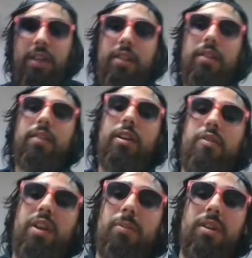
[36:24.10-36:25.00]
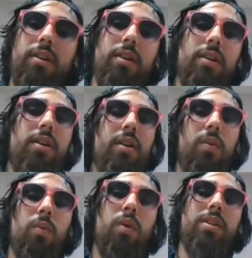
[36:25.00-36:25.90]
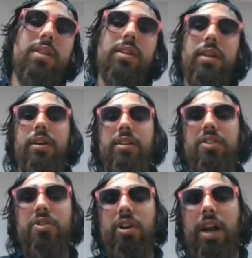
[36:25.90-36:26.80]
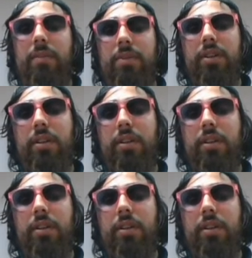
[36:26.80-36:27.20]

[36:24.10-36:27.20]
in their family. One centenarian described